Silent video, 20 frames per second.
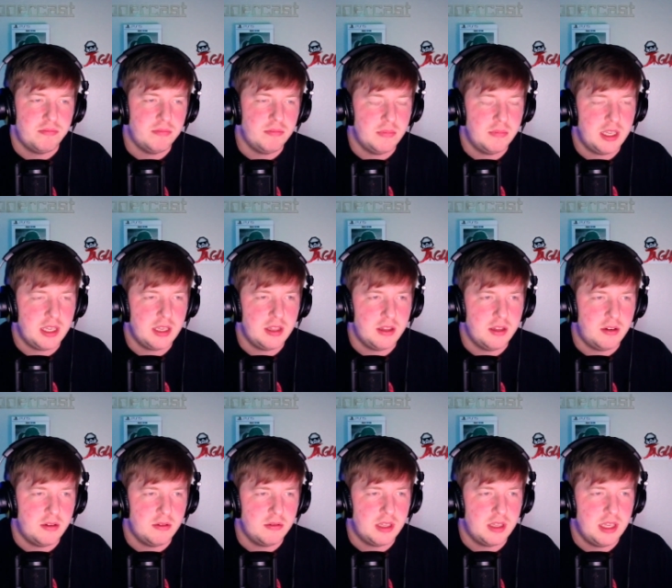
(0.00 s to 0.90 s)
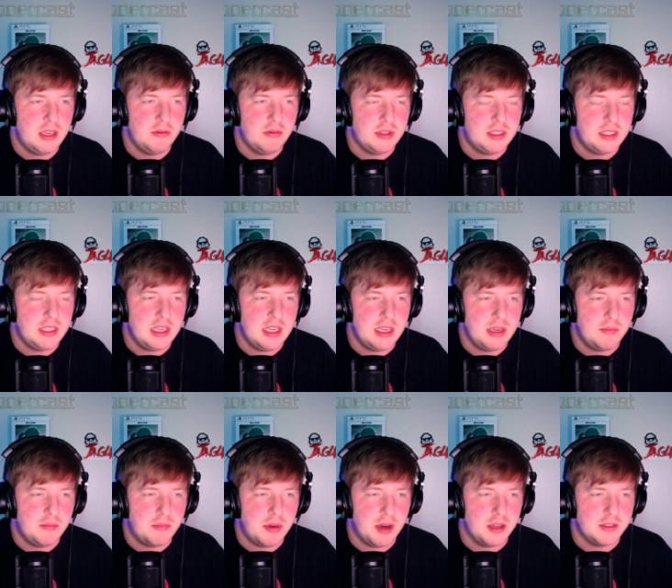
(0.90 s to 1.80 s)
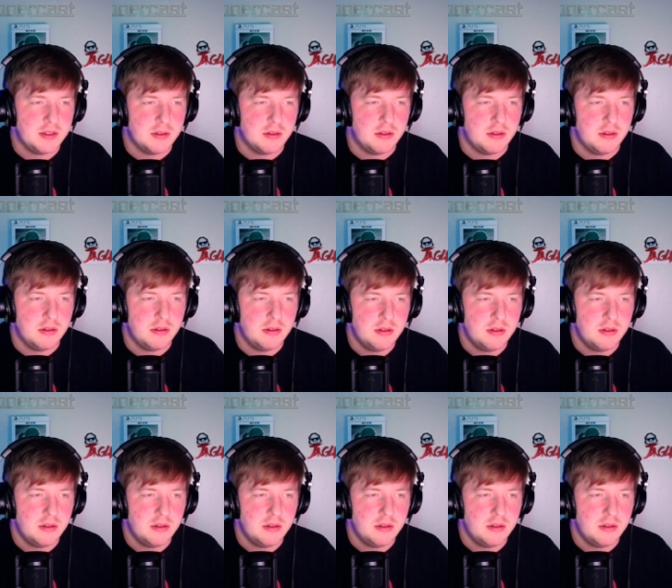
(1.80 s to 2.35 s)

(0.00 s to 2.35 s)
like a little cutesy puzzle